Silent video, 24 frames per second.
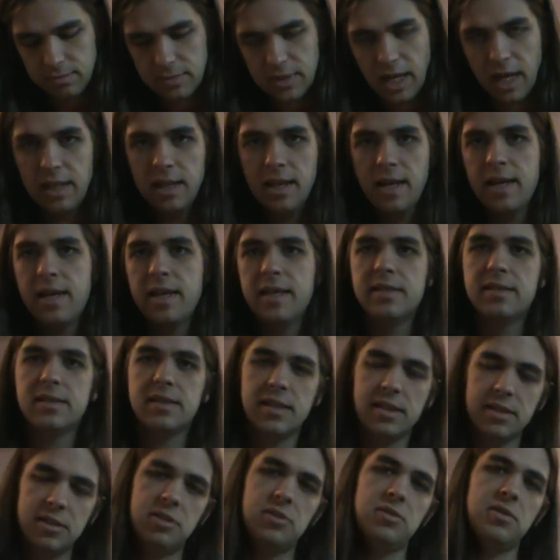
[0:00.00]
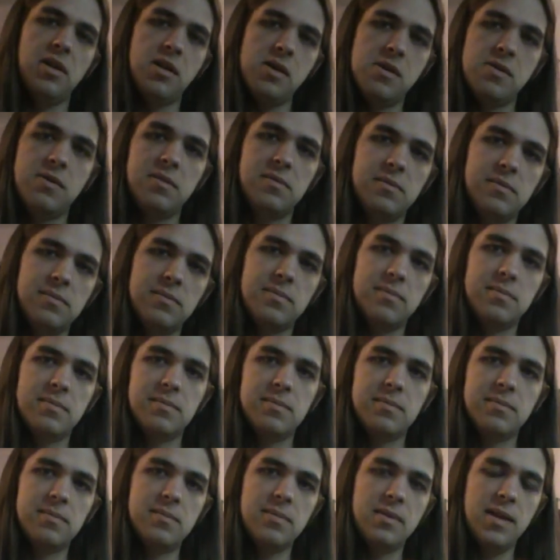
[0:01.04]
I like his intro.
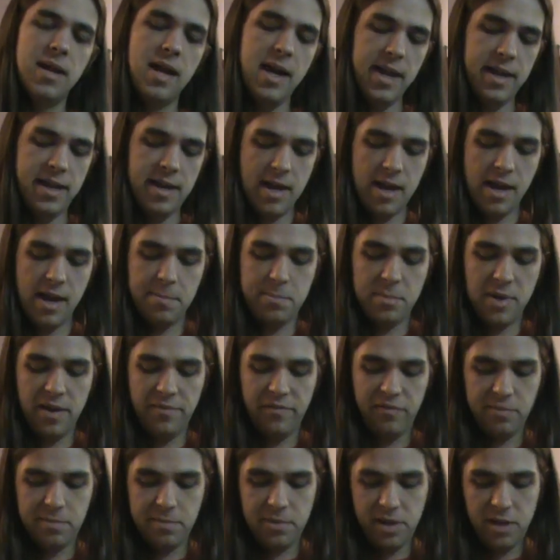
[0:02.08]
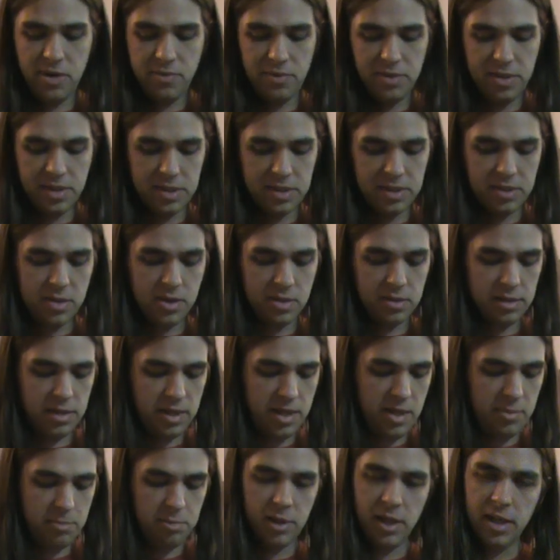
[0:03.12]
I'm not familiar with the song
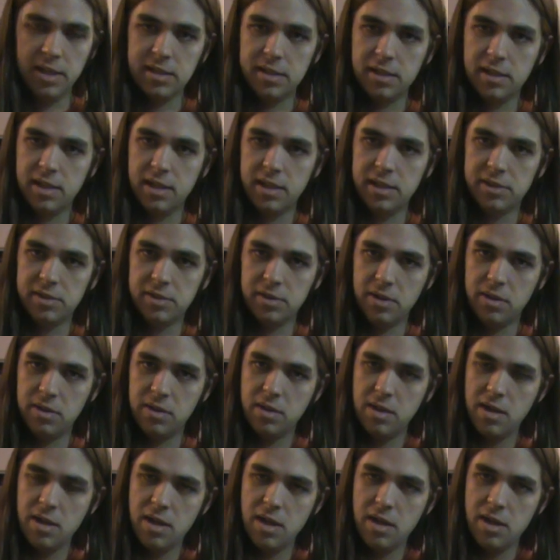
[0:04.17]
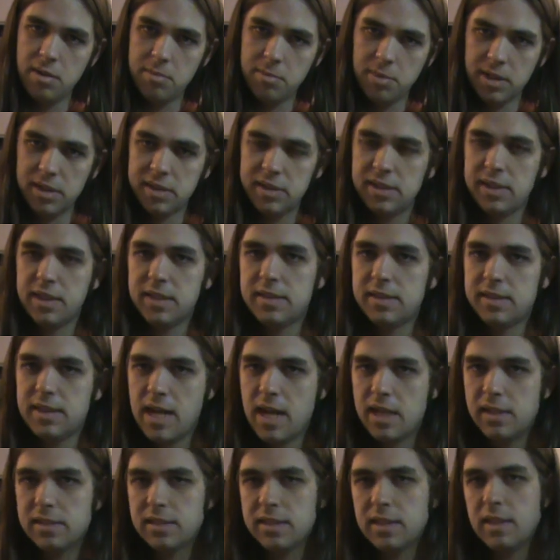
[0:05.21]
that he plays on the intro, but it
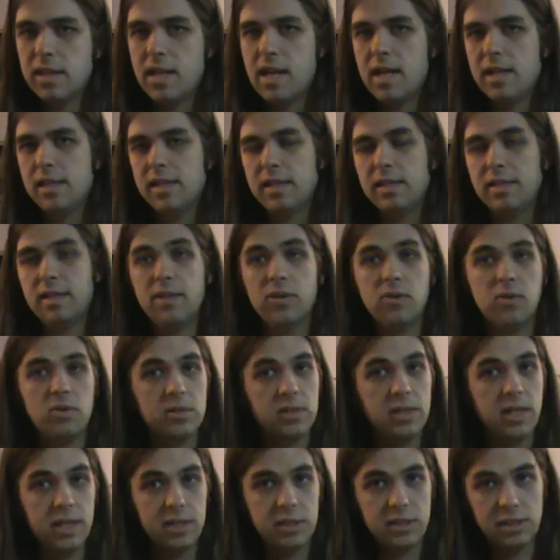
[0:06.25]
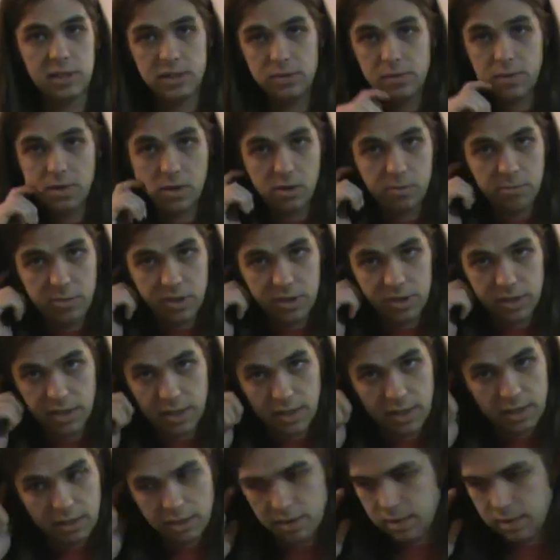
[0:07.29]
sounds a lot like the old H2O music.